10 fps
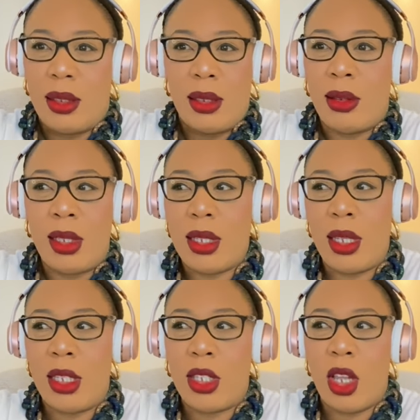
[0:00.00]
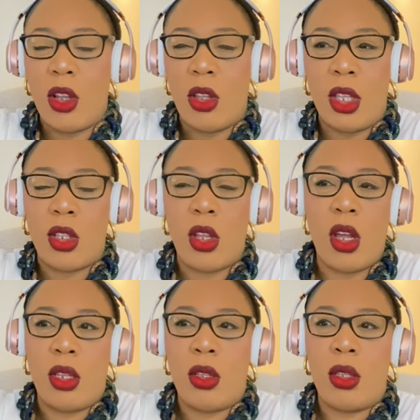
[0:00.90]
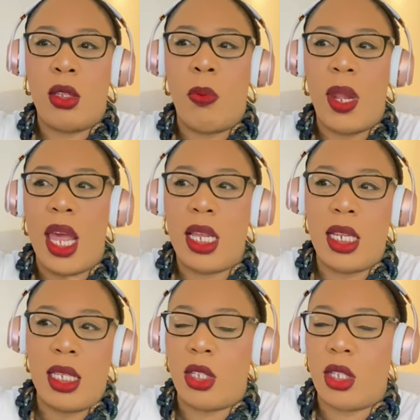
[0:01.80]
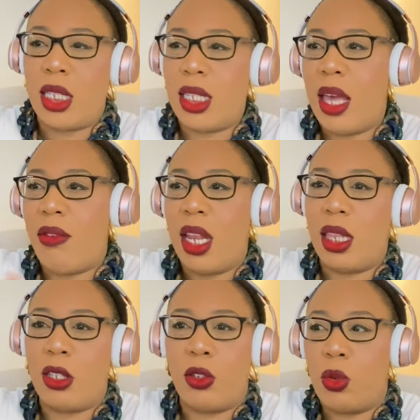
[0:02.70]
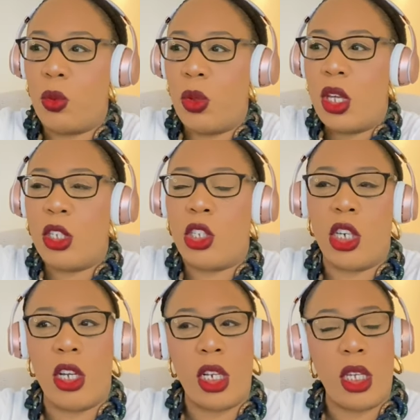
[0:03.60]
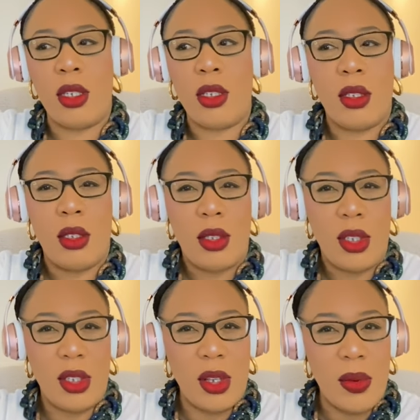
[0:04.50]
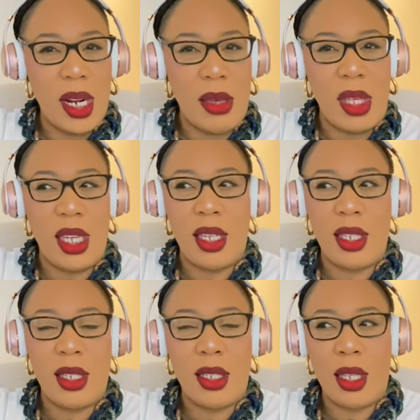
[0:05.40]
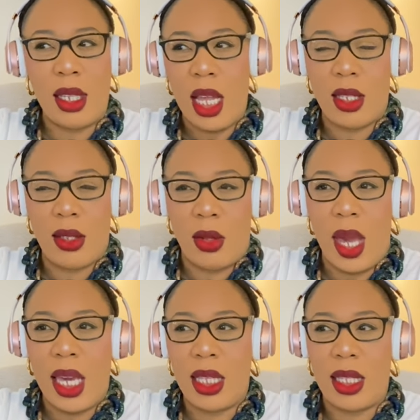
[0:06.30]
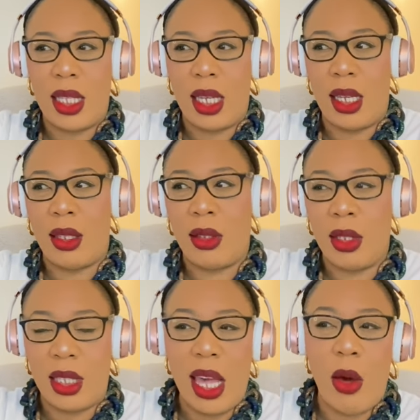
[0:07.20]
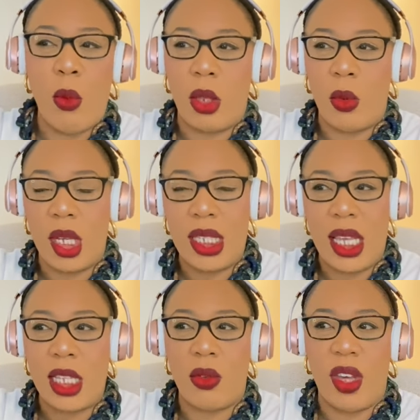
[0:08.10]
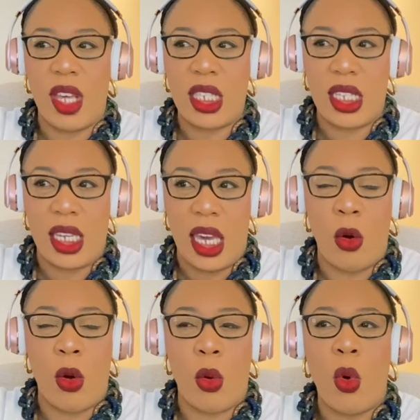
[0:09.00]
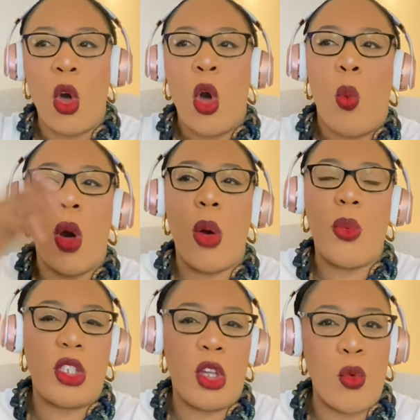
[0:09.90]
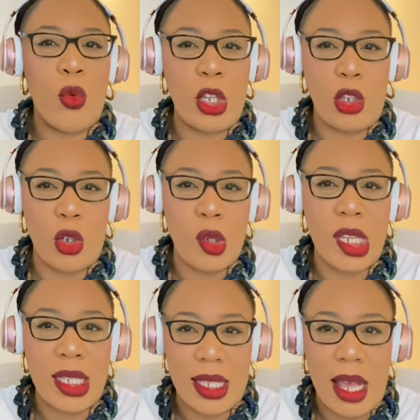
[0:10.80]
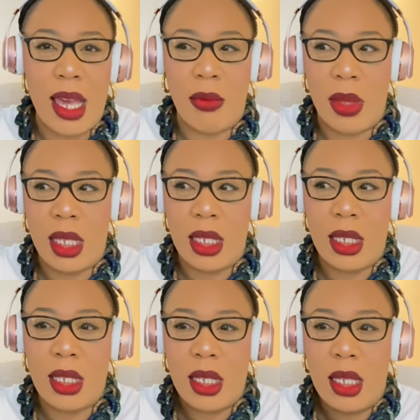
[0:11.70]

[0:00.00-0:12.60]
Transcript: It's not the planet doesn't have anything to do with their journey. You know what I mean? That's the way I see. Is that what they were sent to investigate, or what was the original assignment